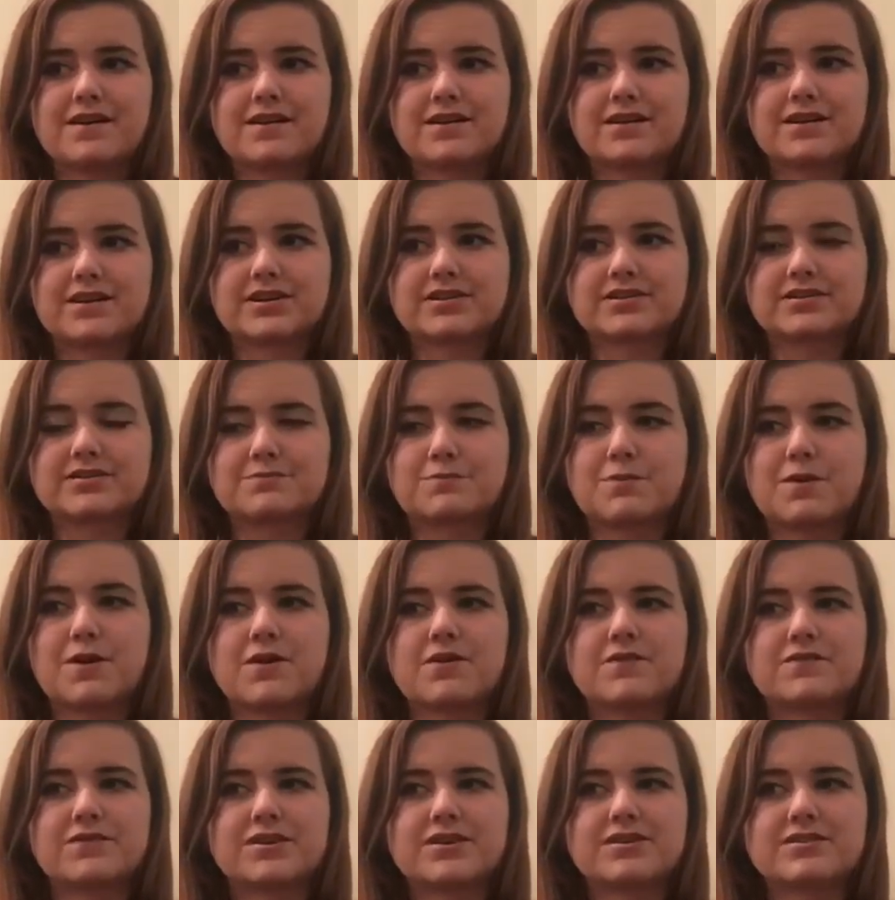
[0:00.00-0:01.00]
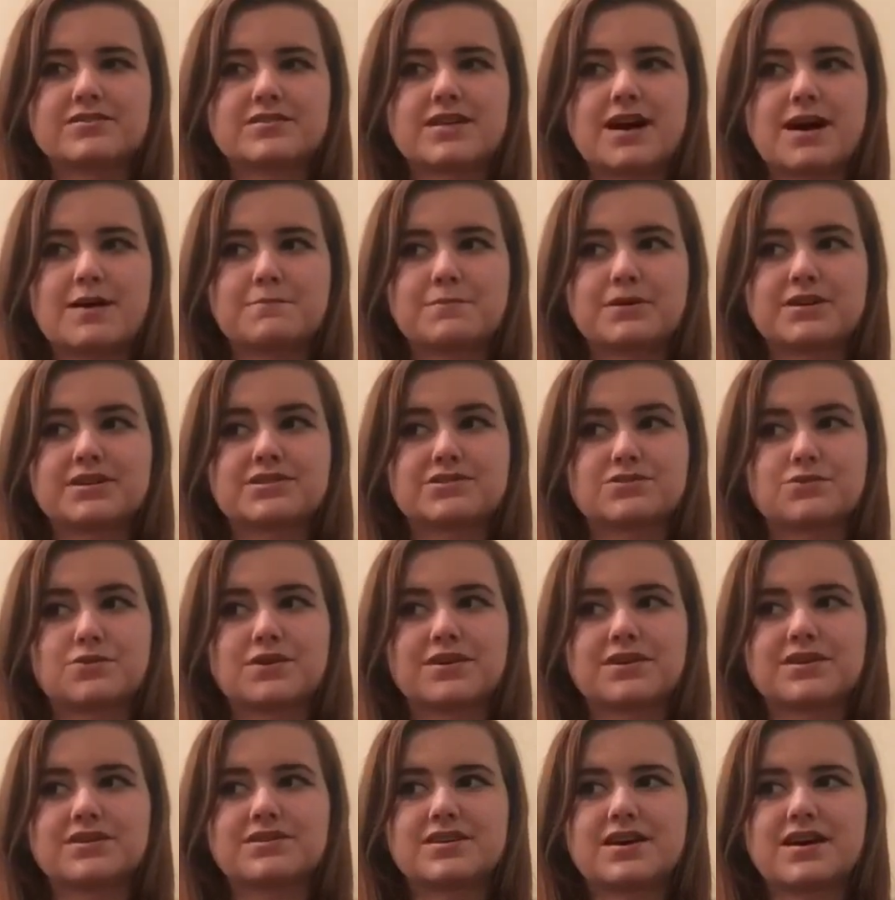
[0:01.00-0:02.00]
because part of it is not my
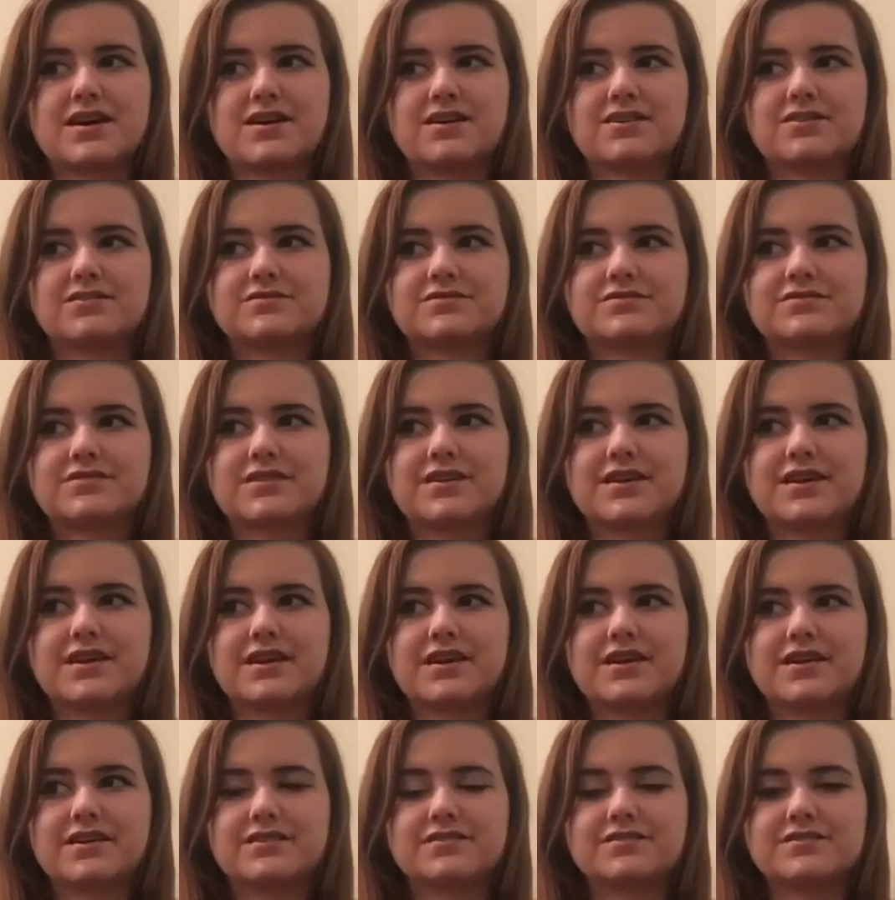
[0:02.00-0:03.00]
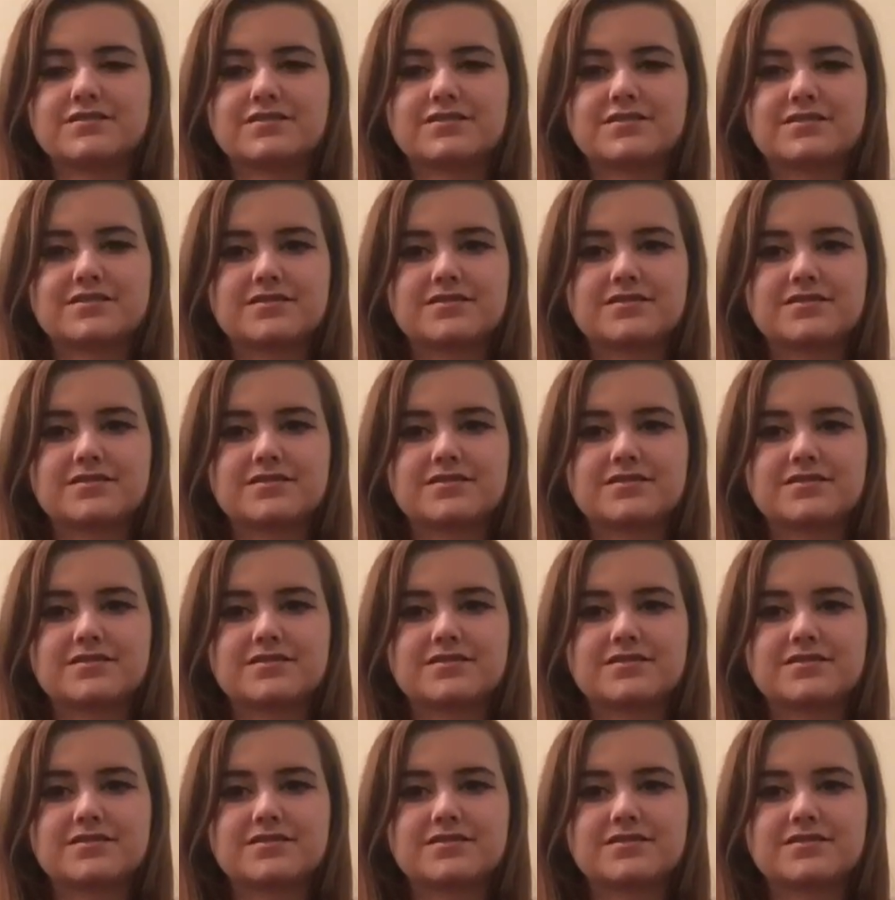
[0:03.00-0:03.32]
story to tell, and,